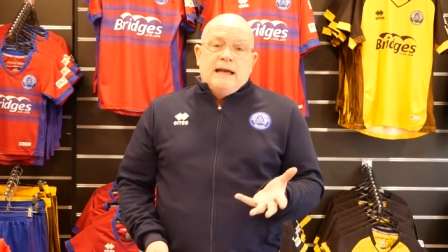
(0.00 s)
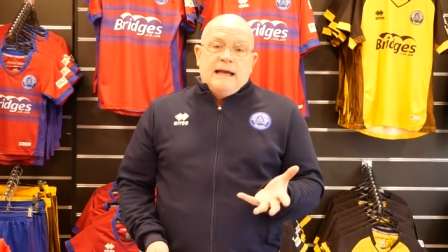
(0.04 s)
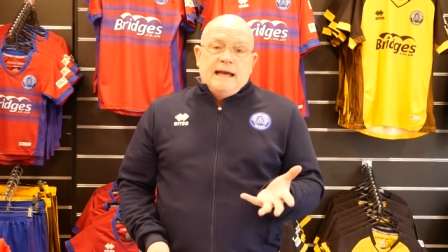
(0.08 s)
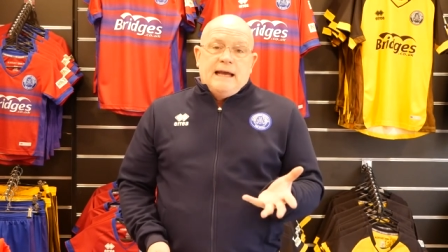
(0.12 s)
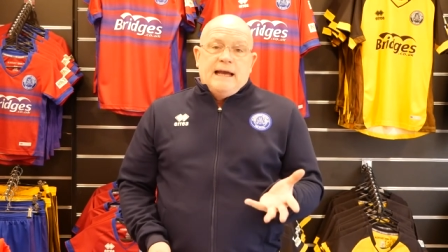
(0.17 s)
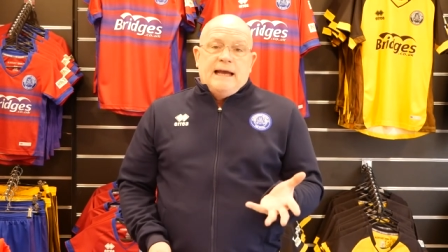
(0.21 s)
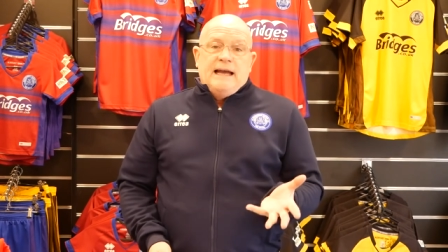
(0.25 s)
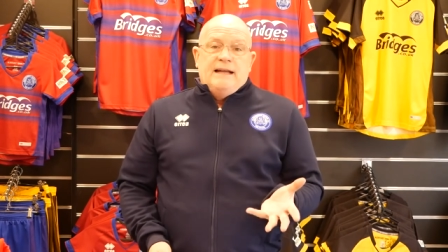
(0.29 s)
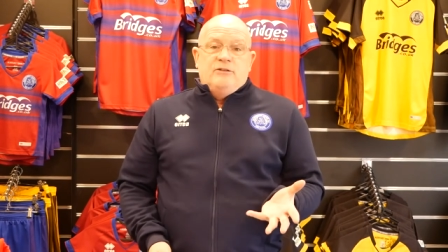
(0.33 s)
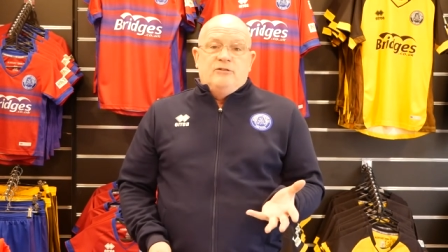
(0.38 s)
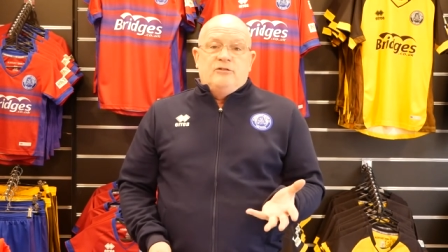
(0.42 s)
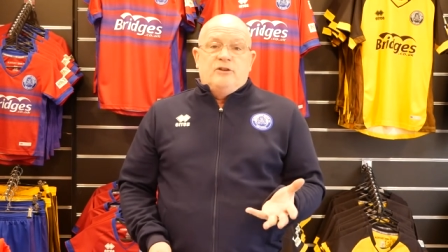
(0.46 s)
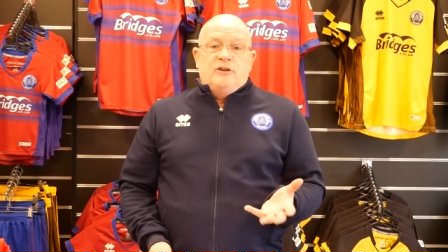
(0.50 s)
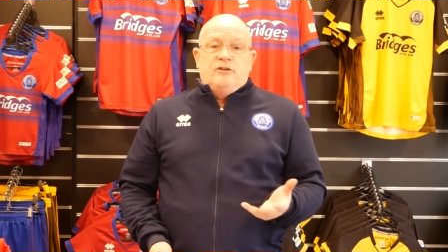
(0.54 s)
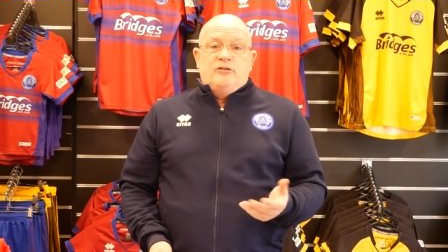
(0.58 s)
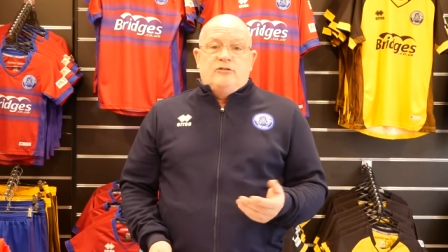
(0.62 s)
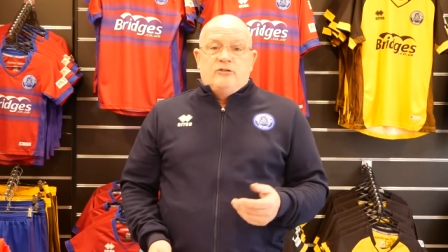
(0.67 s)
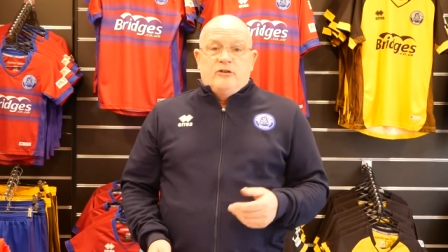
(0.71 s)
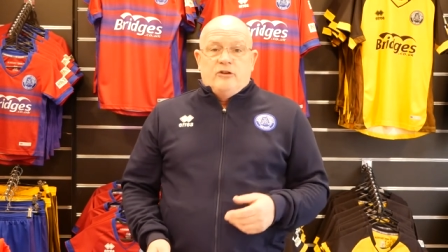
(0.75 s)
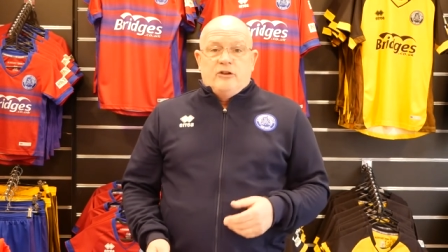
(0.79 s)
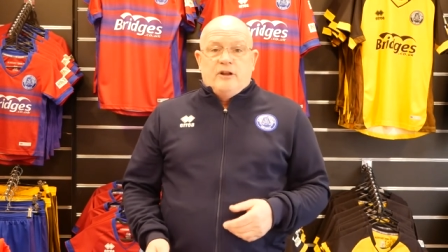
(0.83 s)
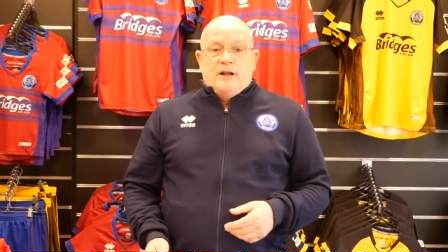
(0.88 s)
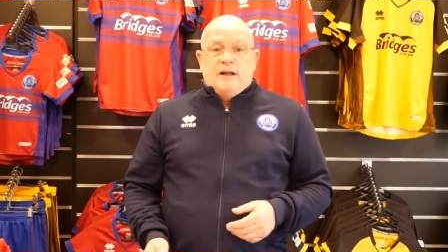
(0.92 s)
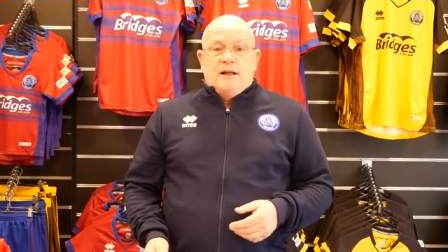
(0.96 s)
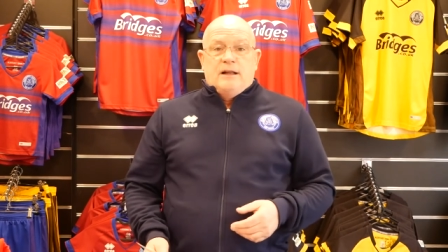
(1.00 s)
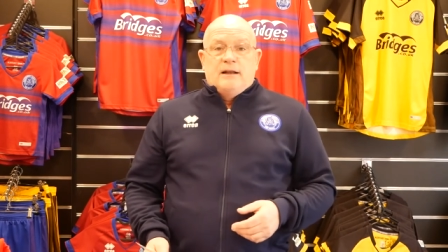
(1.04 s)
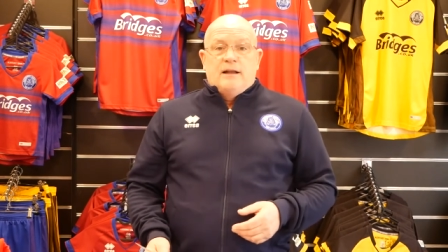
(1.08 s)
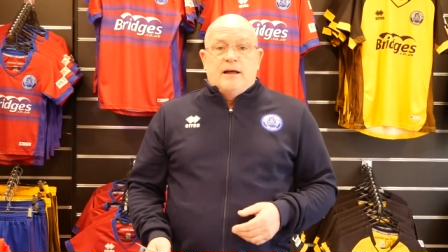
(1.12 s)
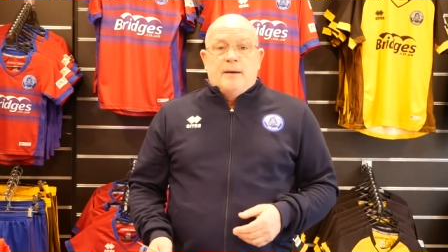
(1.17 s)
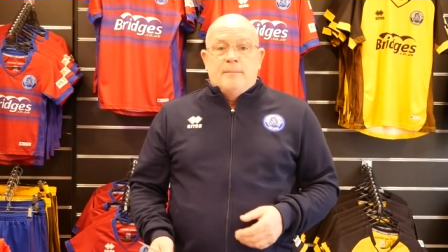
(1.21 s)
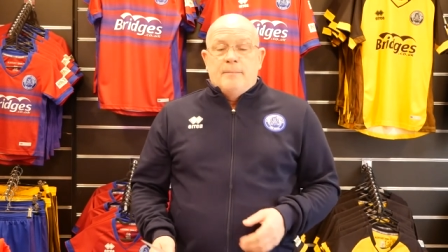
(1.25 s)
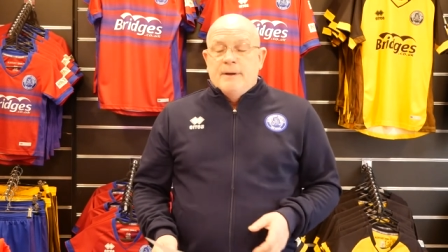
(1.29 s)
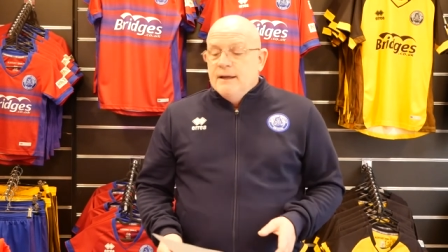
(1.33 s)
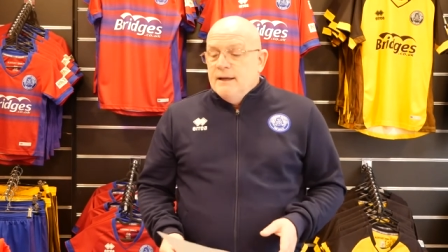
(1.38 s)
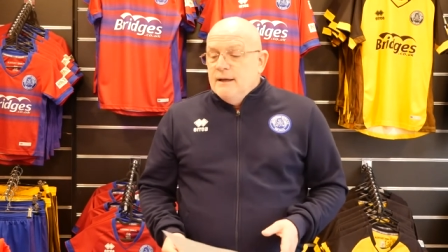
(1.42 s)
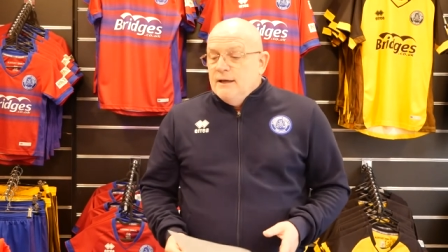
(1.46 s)
and to the
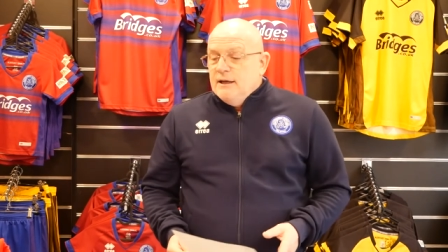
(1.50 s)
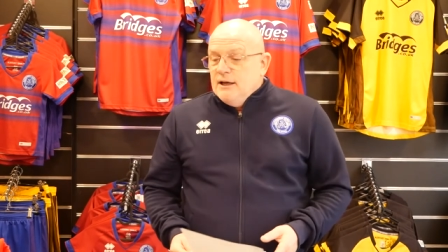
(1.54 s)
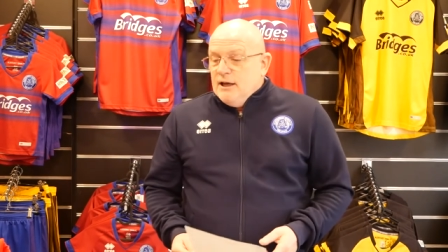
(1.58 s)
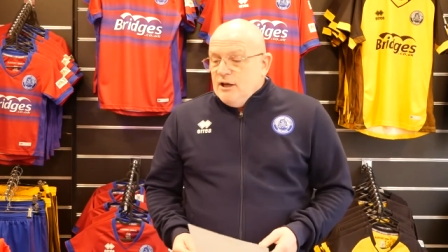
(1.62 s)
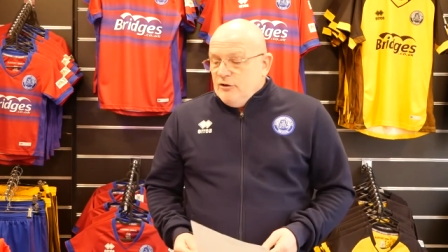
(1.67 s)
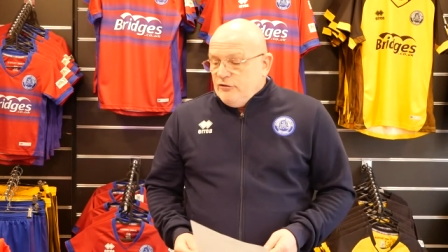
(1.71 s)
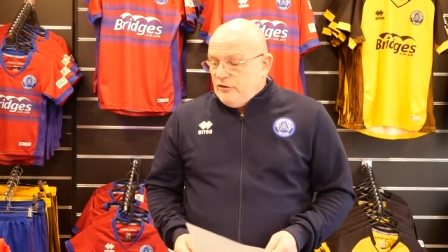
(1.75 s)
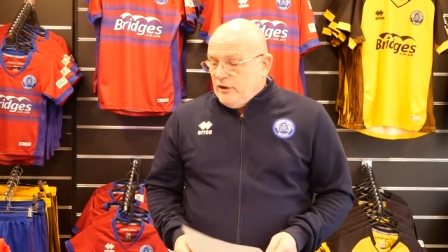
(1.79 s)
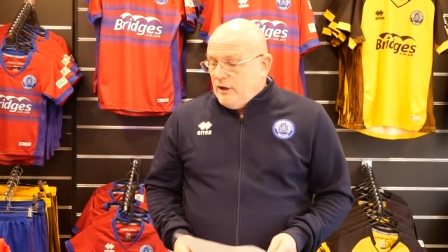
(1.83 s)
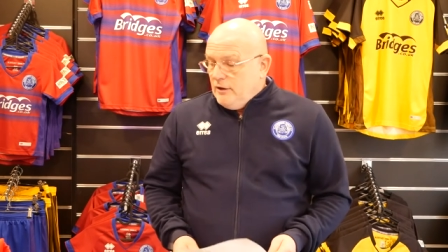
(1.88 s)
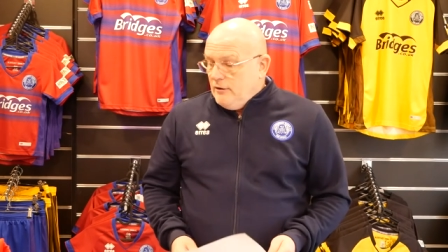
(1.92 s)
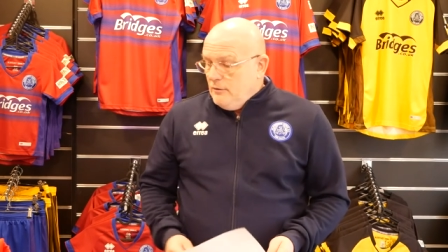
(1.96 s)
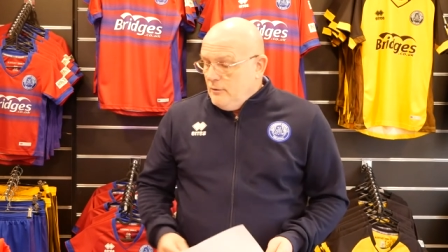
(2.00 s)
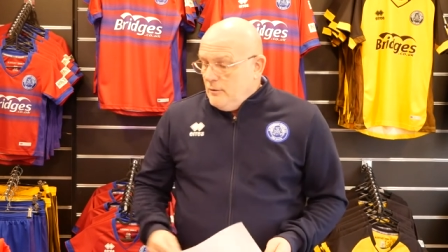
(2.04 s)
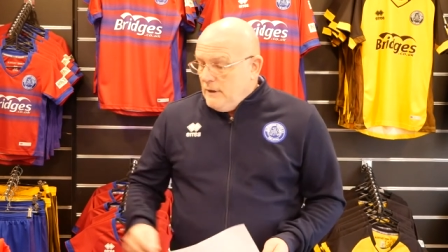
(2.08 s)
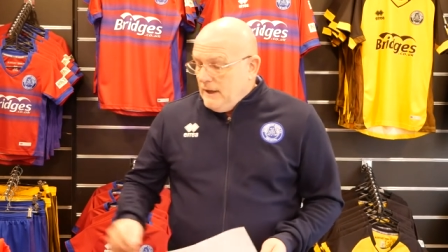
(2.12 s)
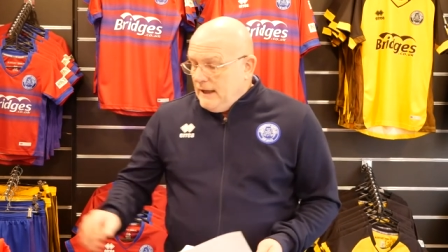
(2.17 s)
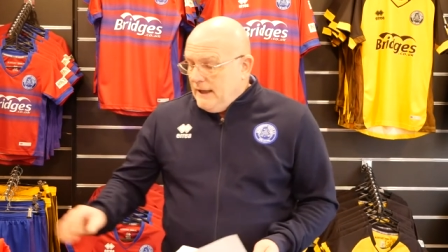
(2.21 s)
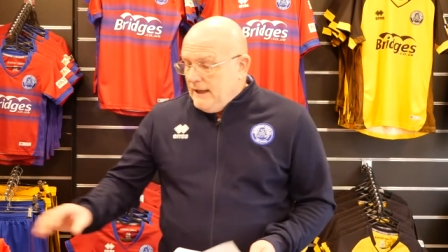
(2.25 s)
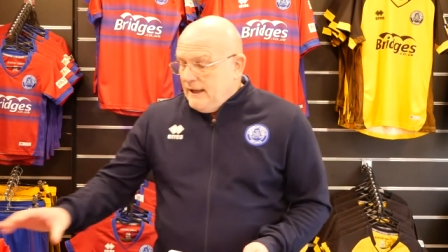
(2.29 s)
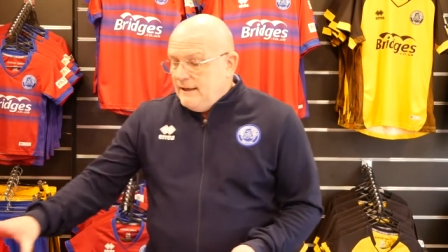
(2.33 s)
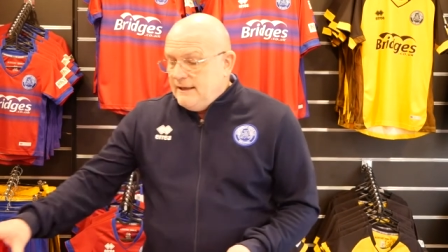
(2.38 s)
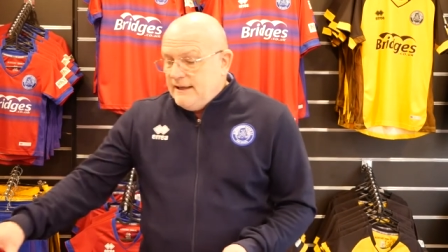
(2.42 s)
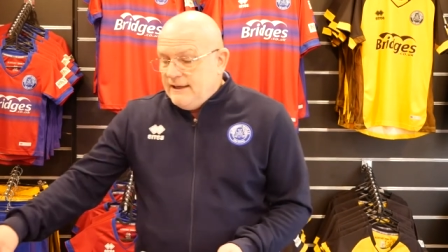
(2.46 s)
club. So uh,